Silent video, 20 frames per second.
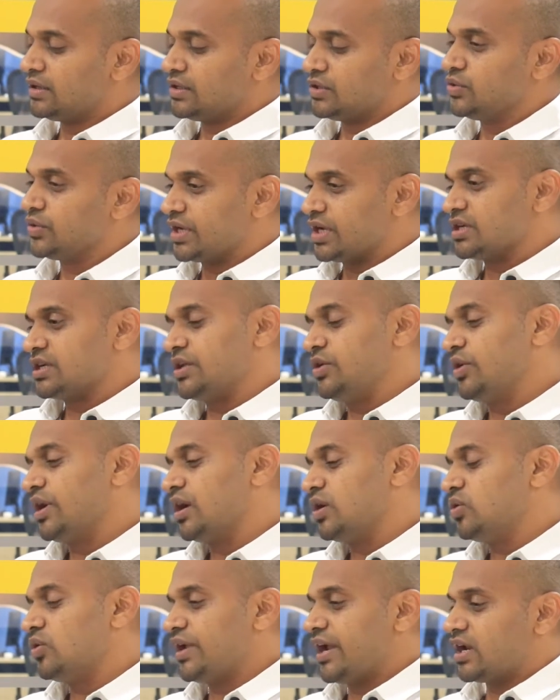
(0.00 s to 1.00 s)
you
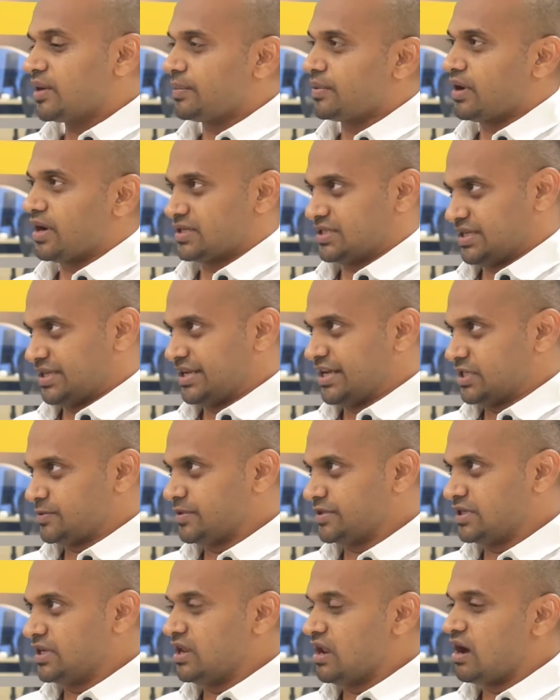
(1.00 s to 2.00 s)
can do data processing,
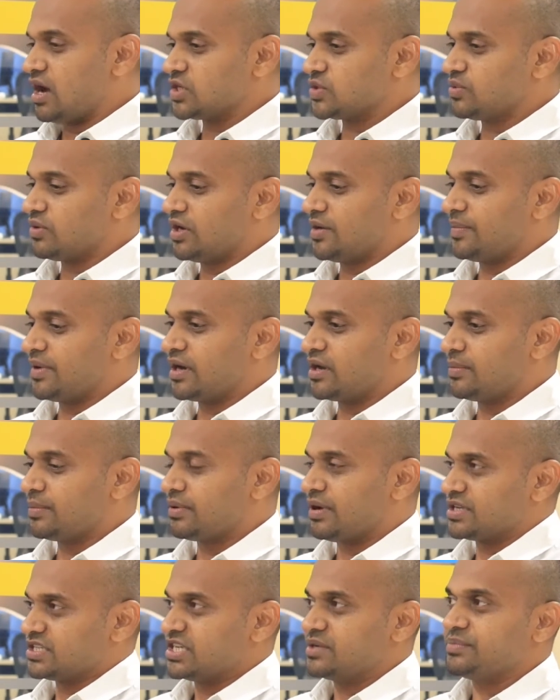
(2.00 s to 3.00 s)
especially large volume data
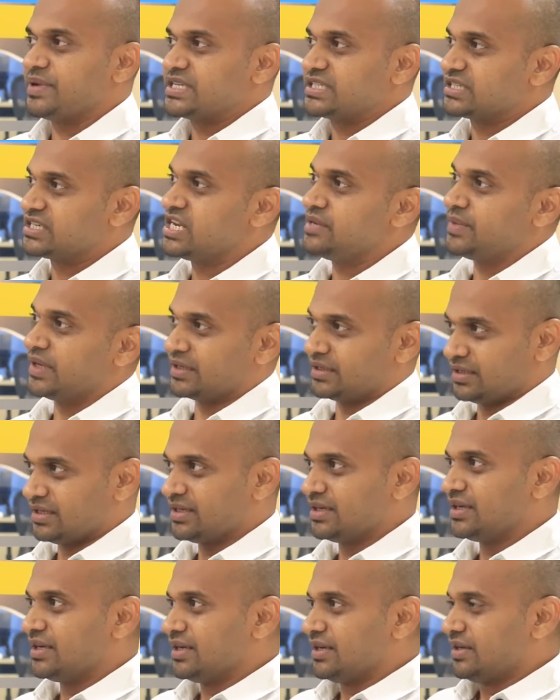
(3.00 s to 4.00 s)
processing, by streaming.
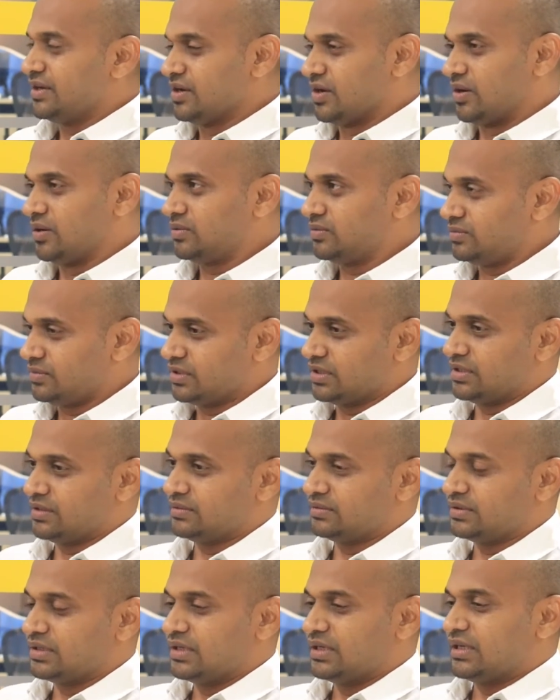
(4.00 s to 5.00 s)

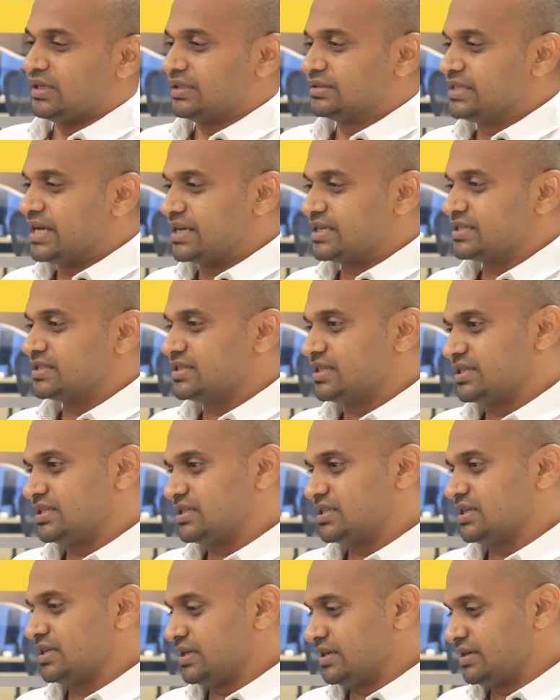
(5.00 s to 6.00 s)
Now there is
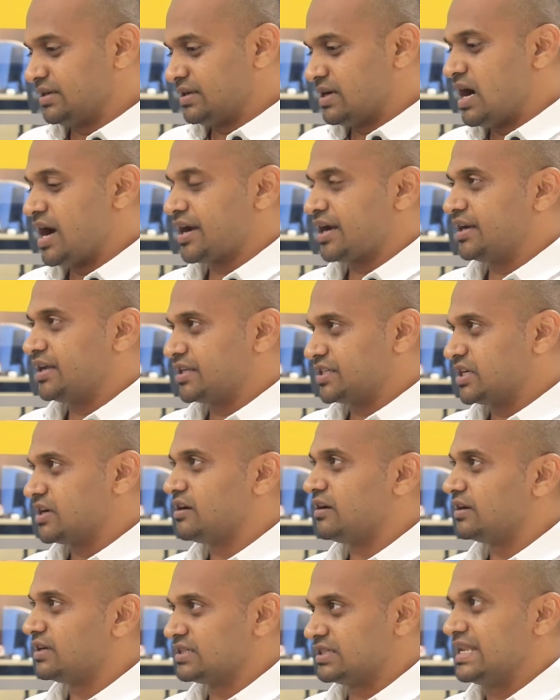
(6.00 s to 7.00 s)
this architecture
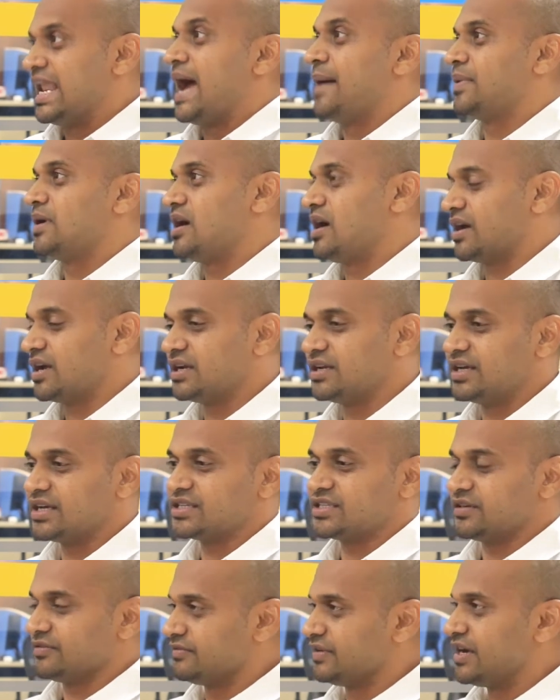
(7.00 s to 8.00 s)
called as Lambda
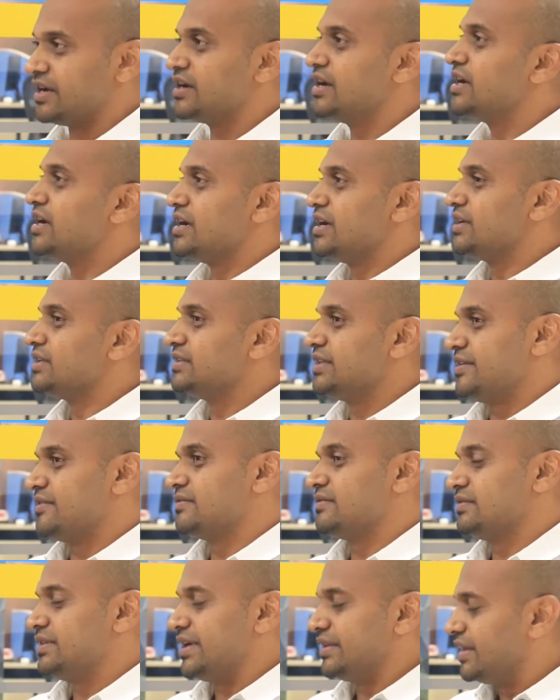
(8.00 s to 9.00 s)
architecture, where
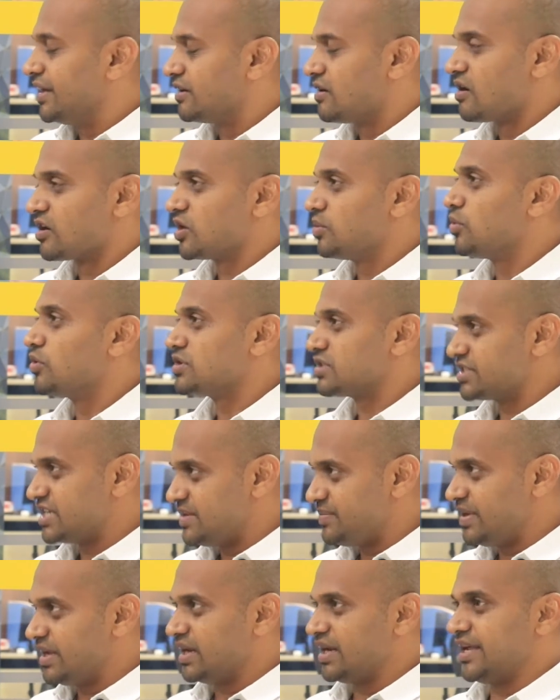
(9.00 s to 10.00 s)
they talk about
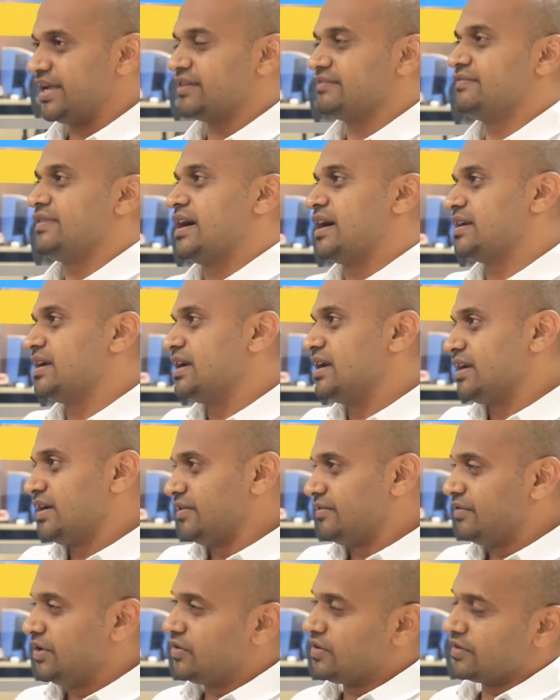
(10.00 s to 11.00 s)
streaming layer, where
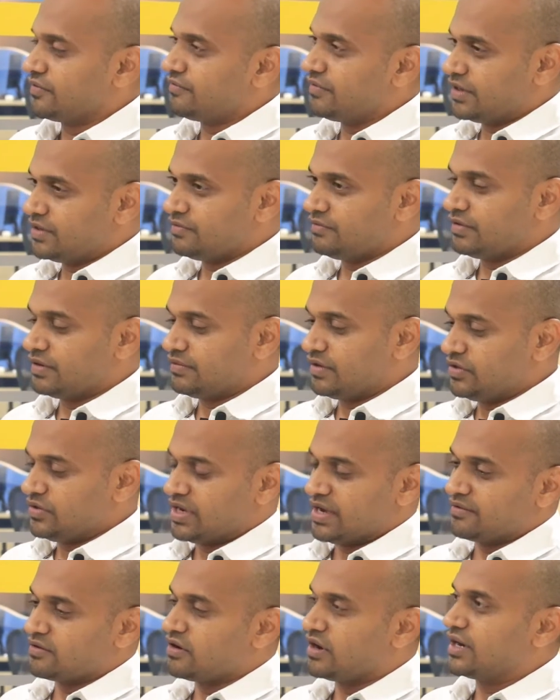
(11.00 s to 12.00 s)
when you
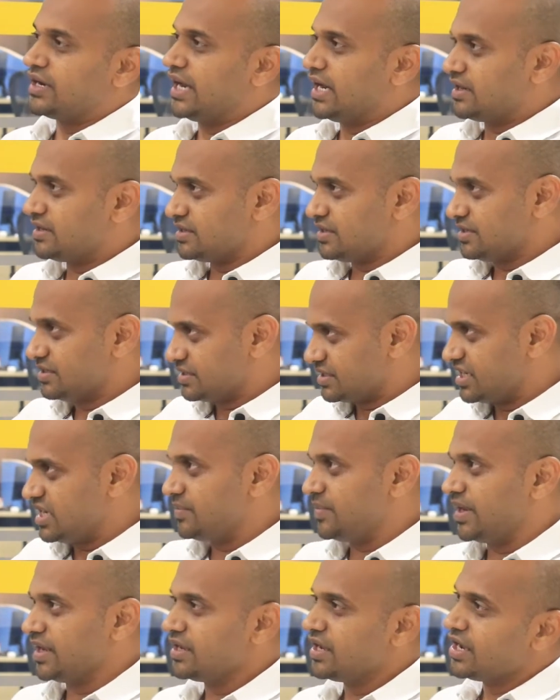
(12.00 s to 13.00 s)
have got data
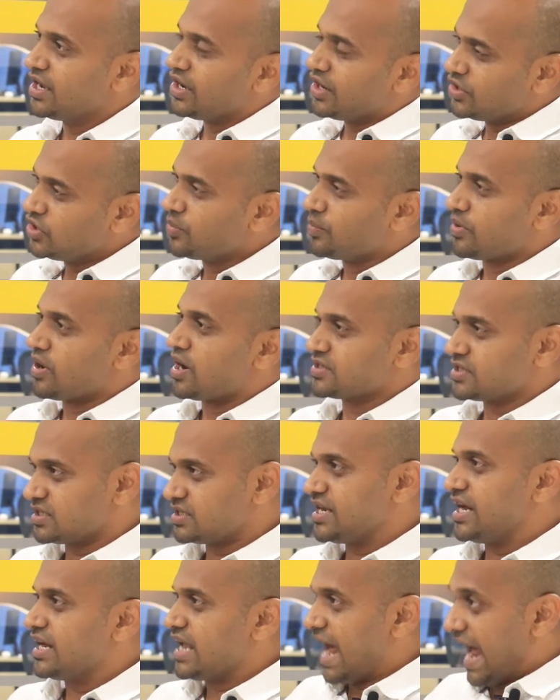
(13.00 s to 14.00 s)
streaming, you process
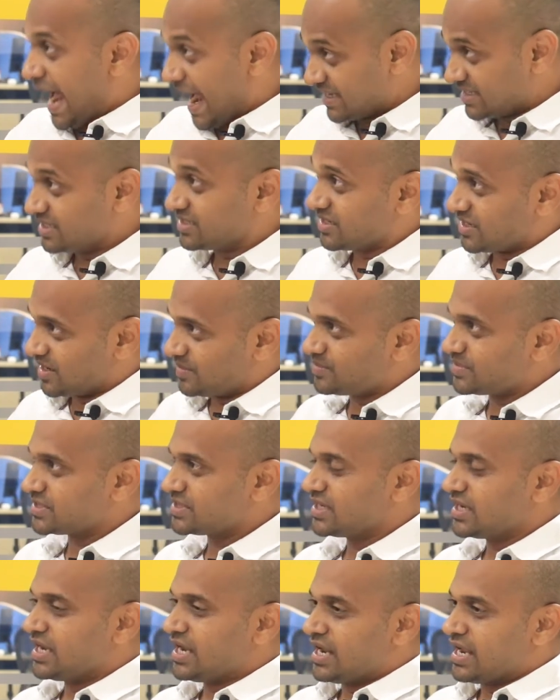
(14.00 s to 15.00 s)
data as it
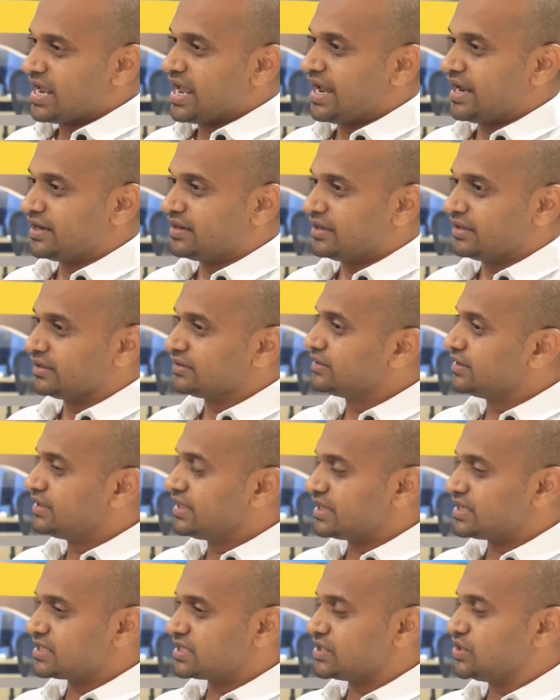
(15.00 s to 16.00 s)
comes, and
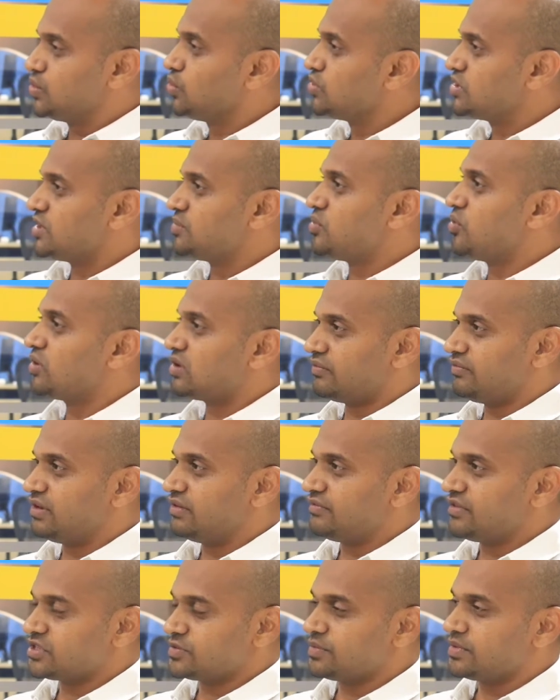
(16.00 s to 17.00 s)
there is huge amount of
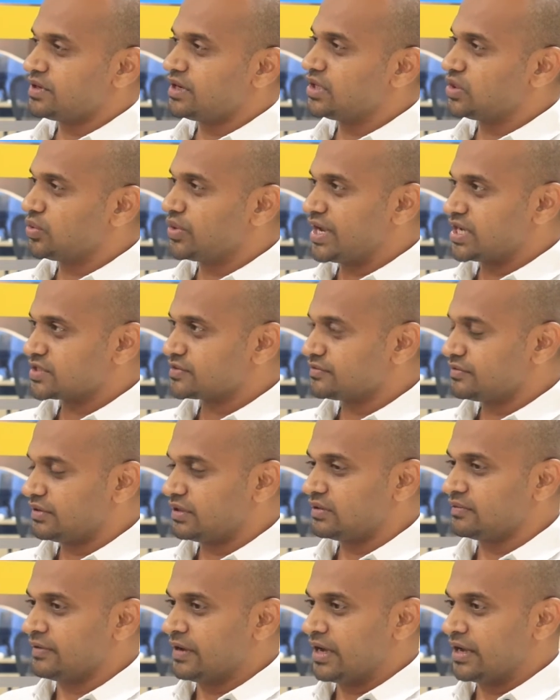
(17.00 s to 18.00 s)
investment in today's
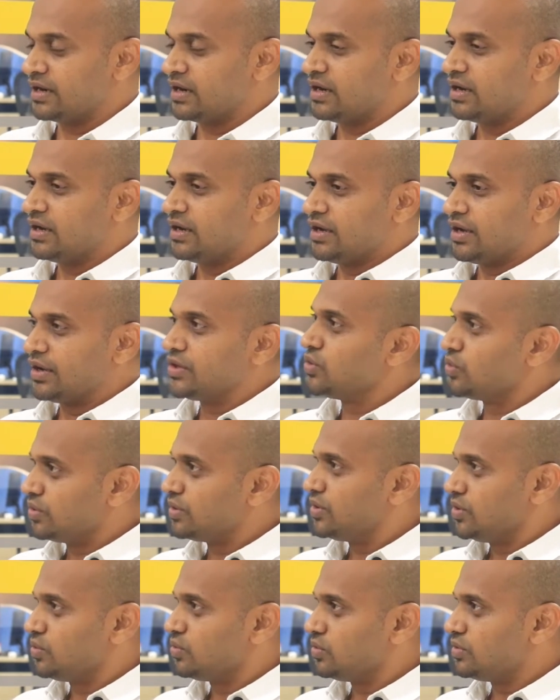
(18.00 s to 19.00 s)
world where
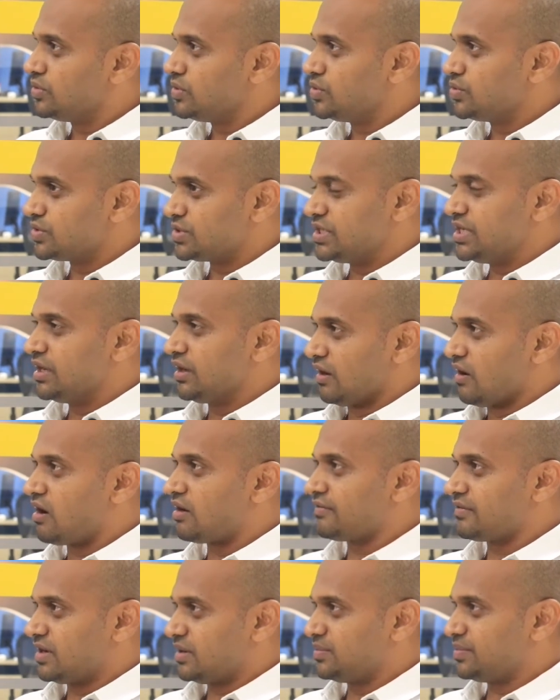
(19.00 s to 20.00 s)
you see a lot
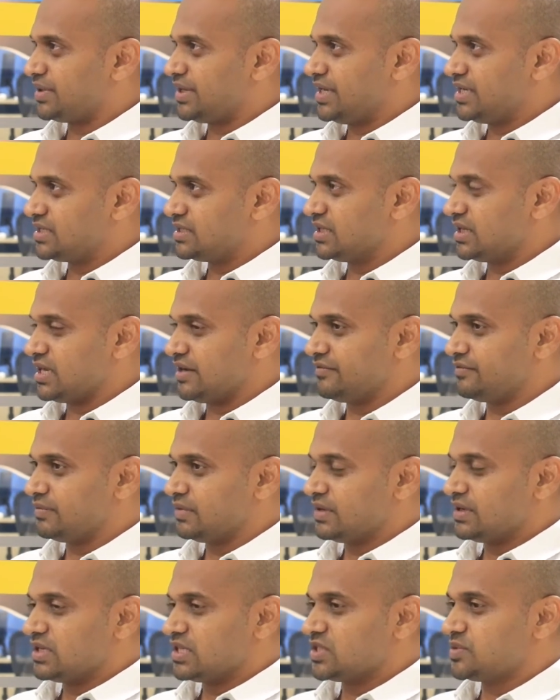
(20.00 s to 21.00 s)
of companies that have
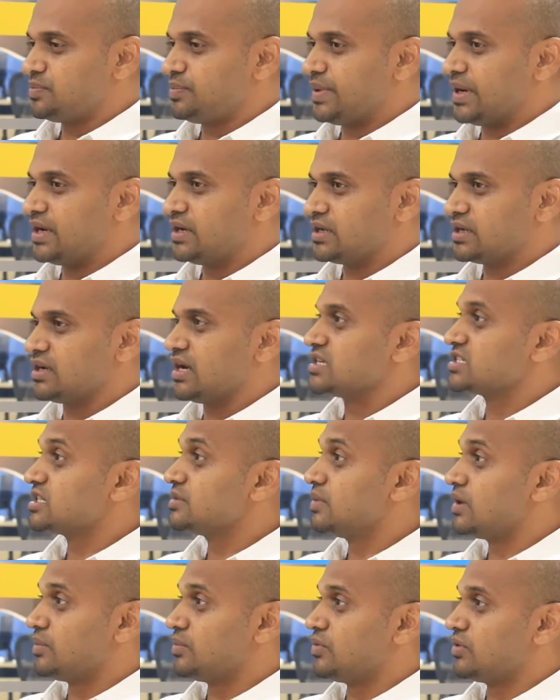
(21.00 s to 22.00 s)
spent
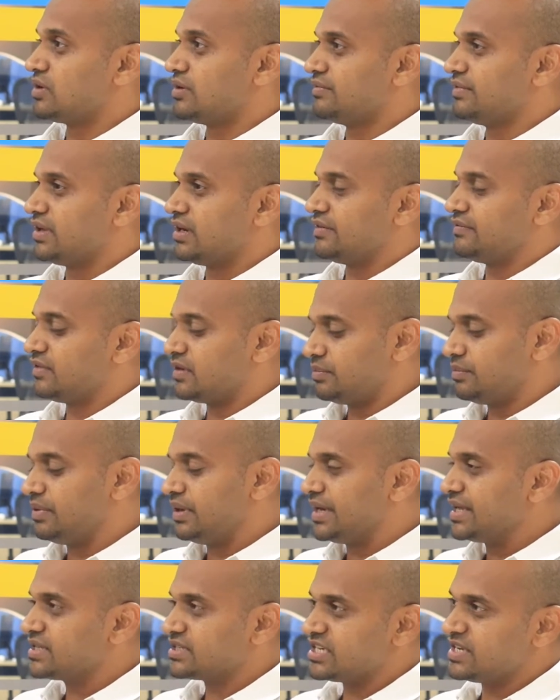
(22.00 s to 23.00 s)
considerable amount of their effort
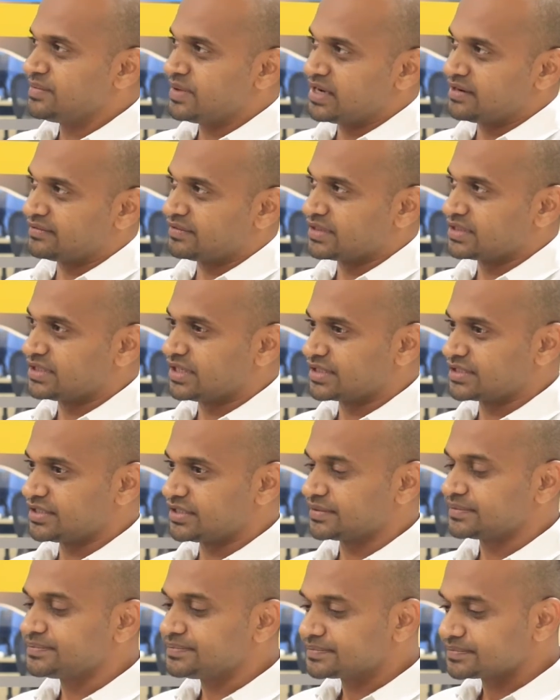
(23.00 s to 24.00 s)
building streaming infrastructure.